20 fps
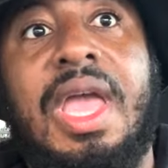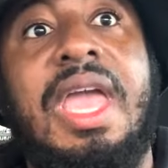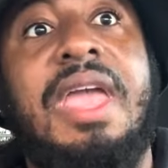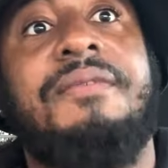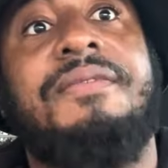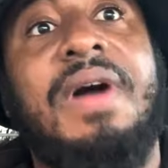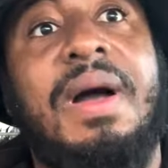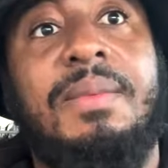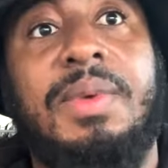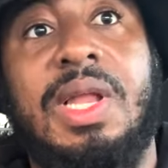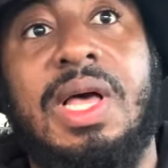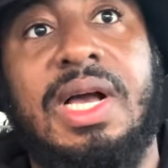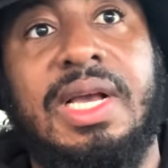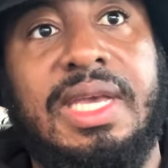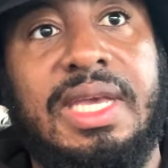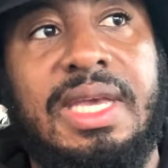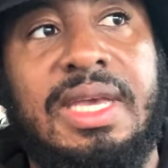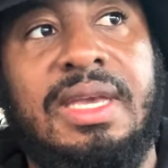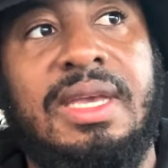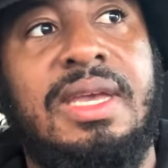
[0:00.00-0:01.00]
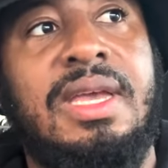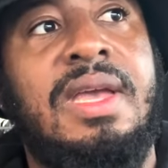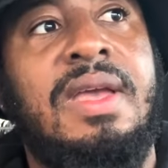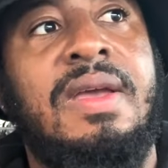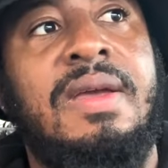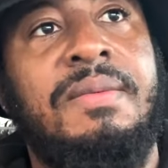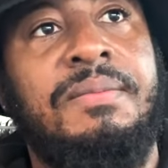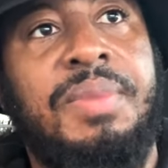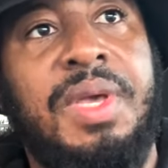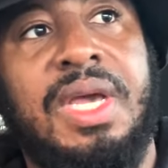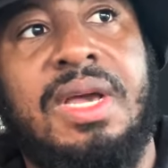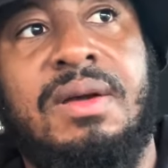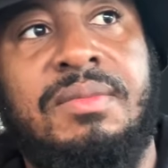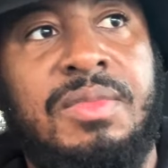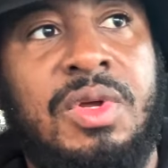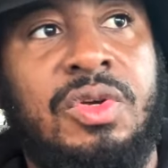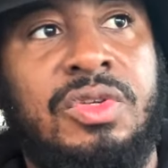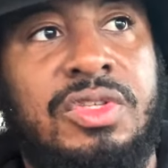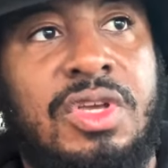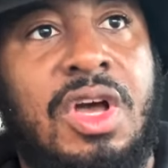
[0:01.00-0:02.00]
If I'm lucky, pick up
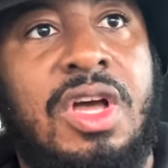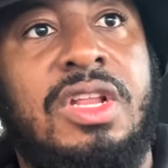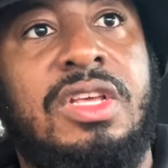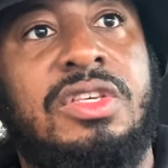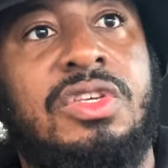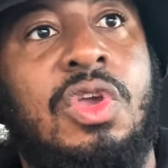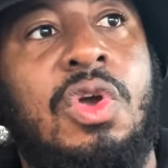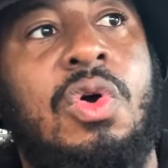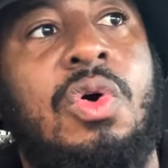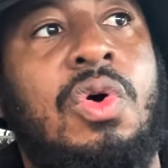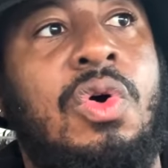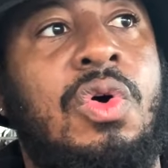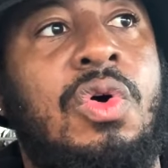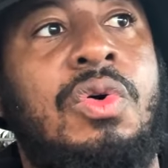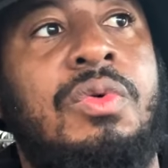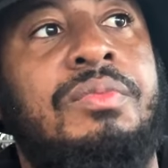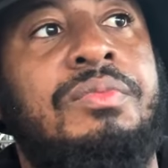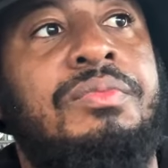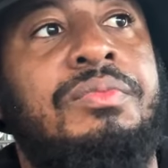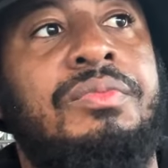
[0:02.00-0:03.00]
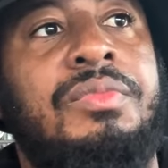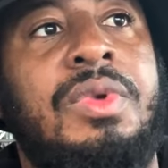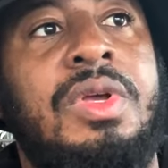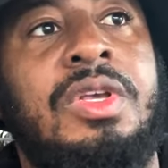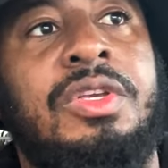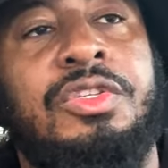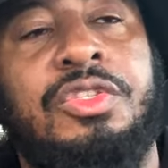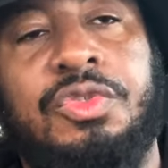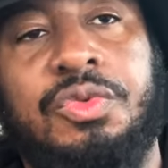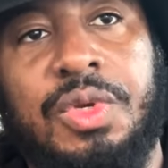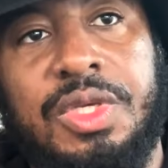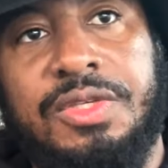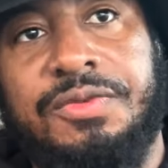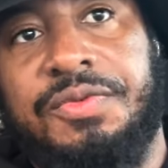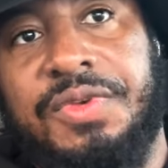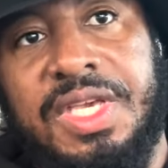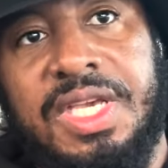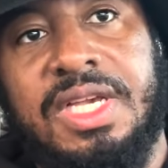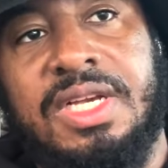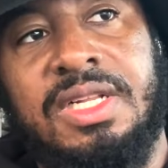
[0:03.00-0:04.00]
those orders, go home, switch
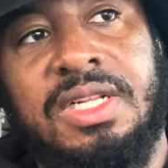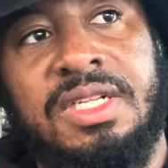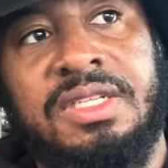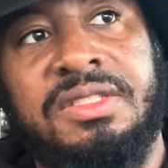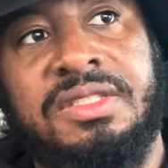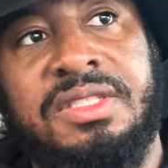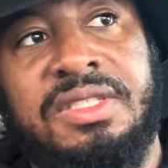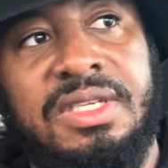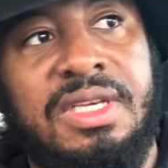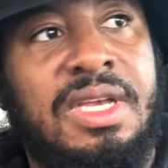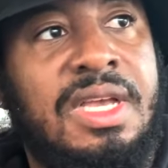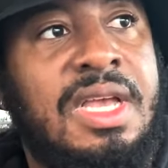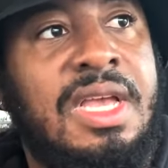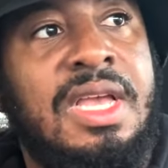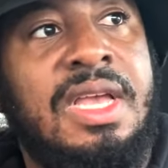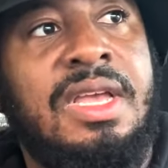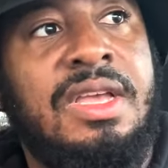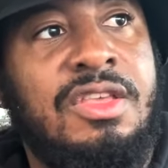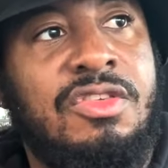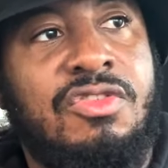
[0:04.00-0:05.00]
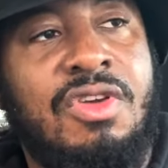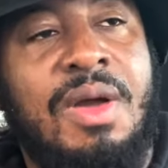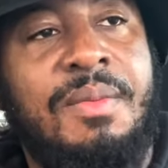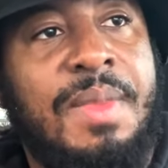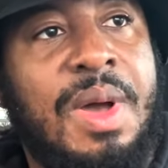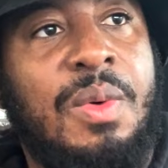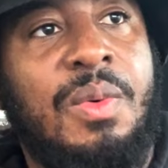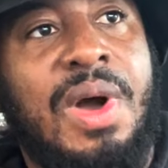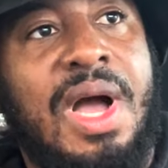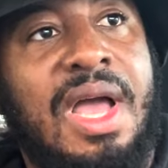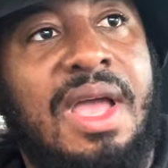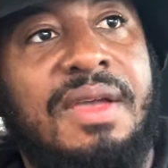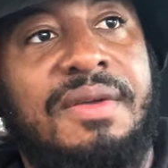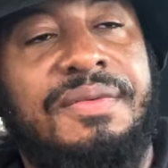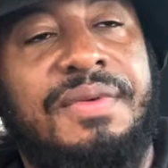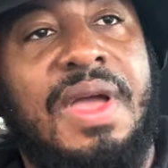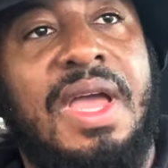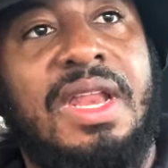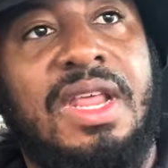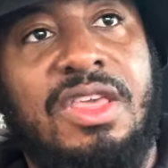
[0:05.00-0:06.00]
vehicles, drop my wife,
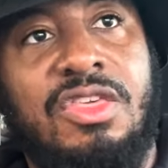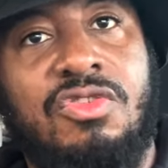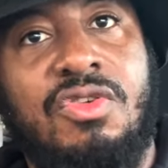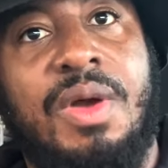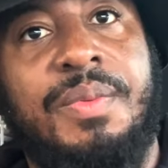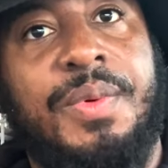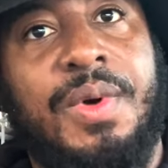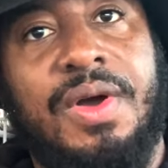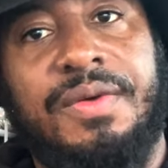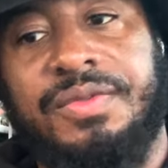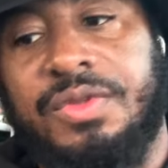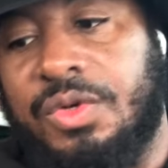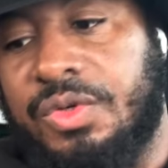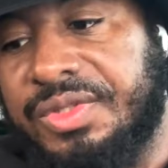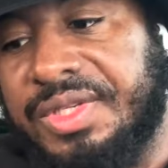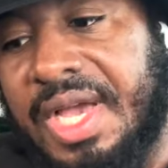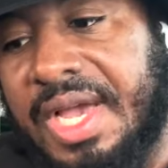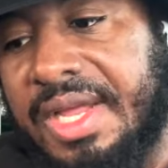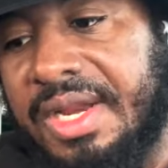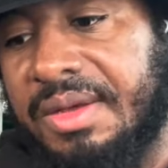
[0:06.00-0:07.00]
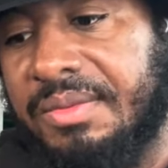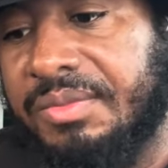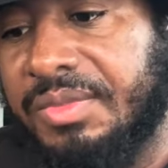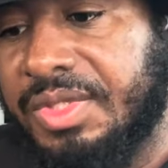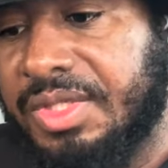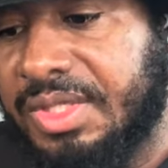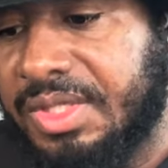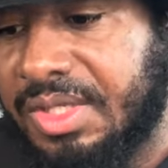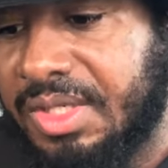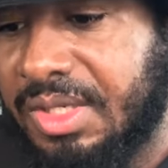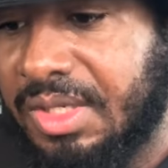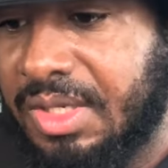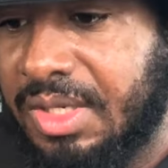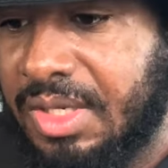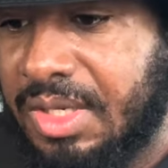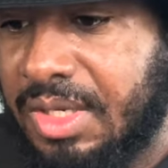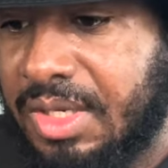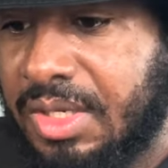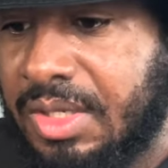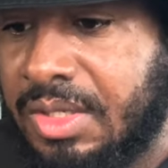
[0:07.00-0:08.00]
and then drop off those items.
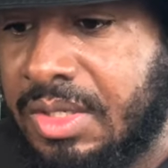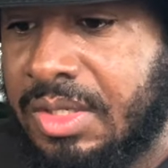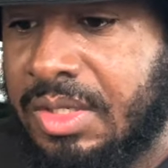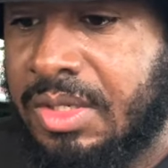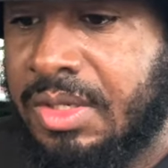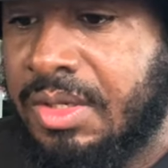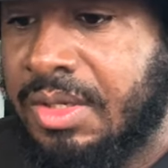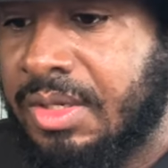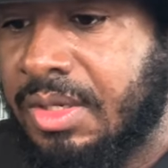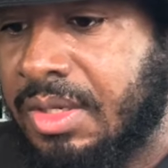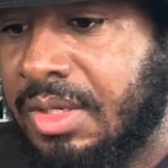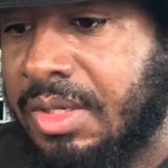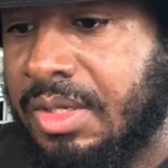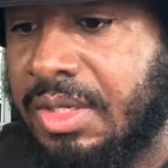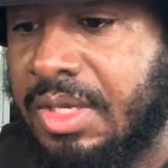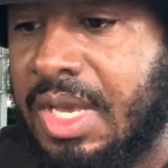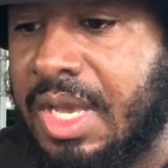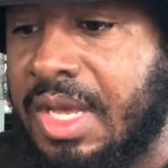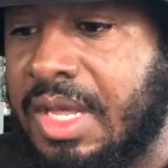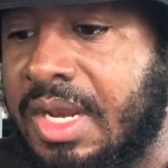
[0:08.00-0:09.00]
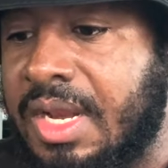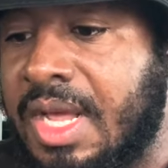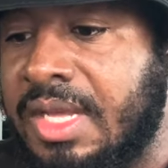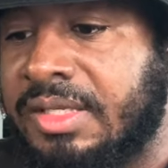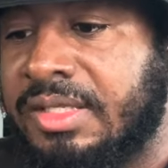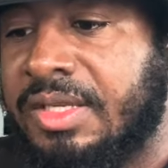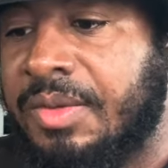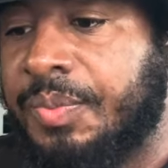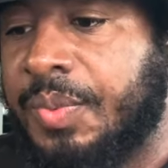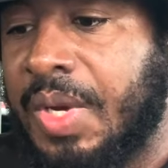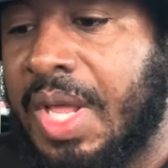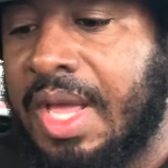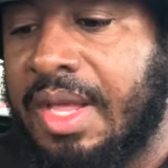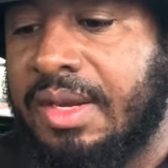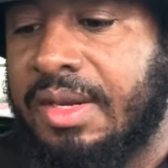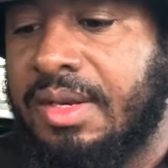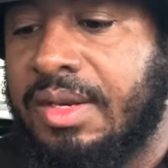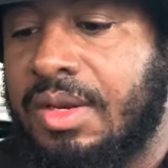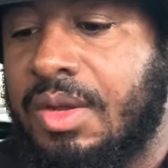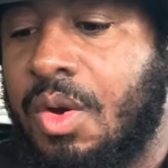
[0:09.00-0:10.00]
Yeah, that's the plan.
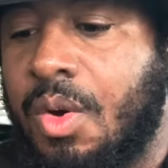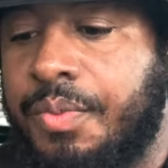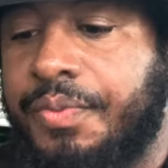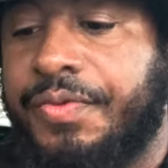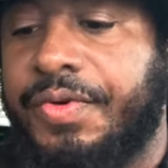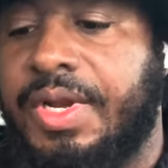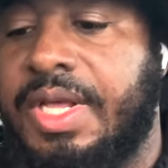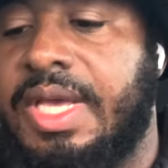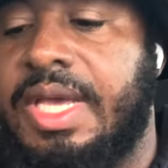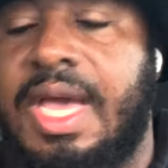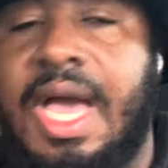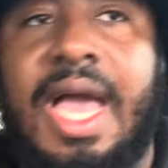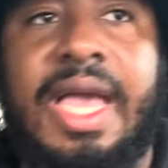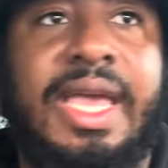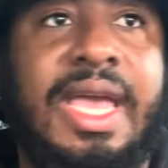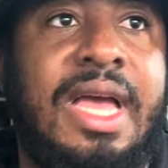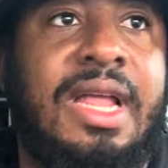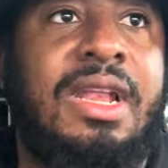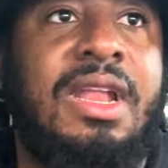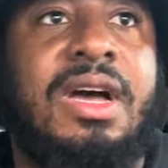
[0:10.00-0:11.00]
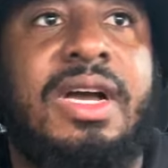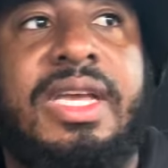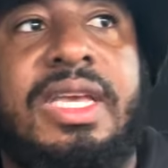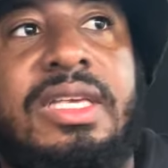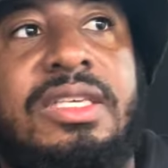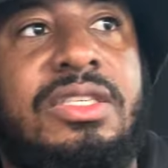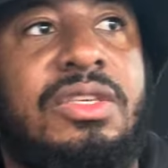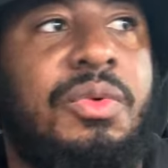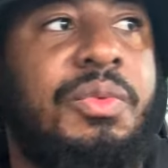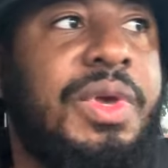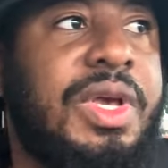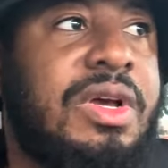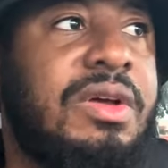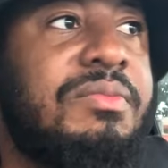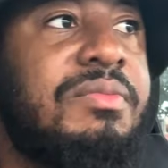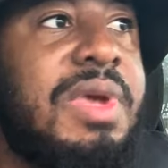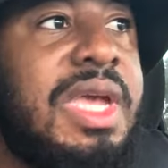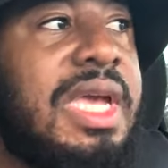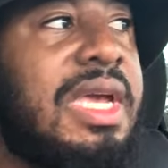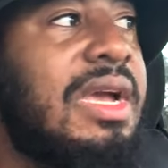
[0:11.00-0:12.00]
Hopefully I get lucky so we
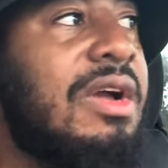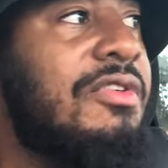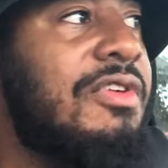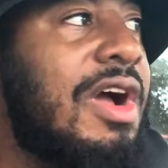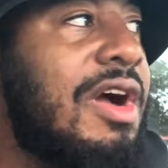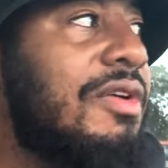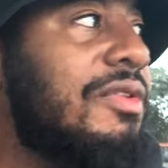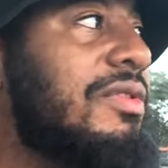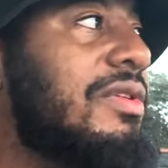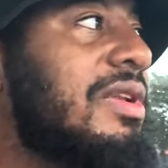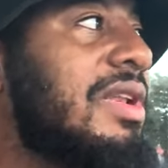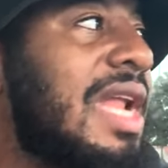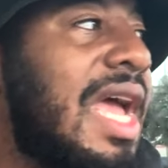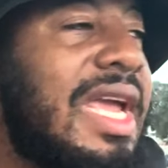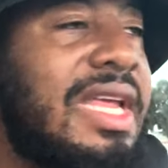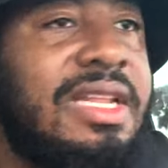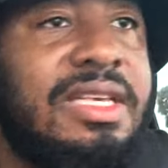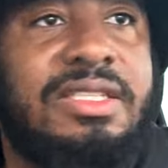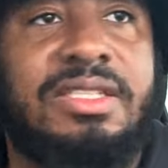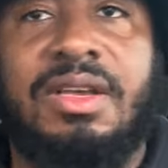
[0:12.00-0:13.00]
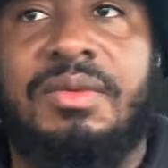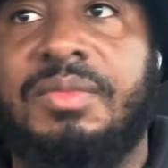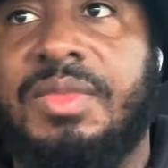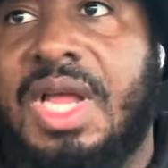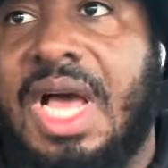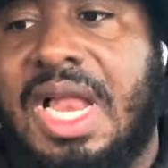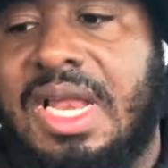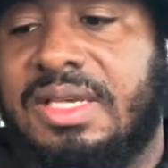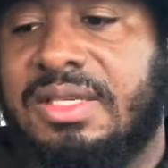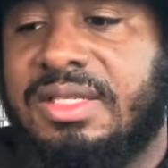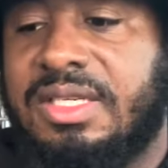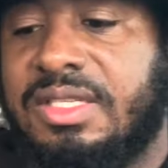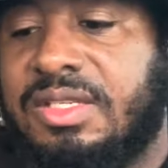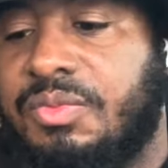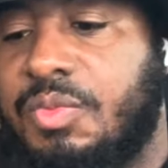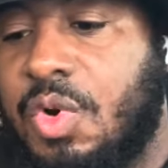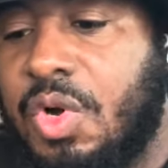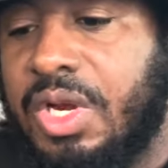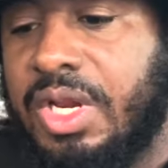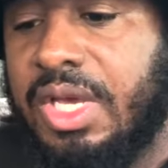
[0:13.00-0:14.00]
could make around 90 something dollars this
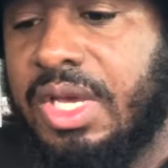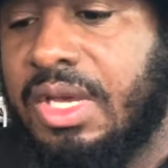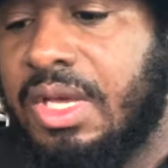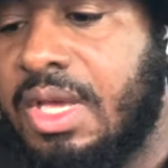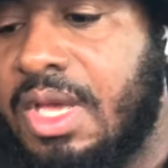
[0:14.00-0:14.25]
morning.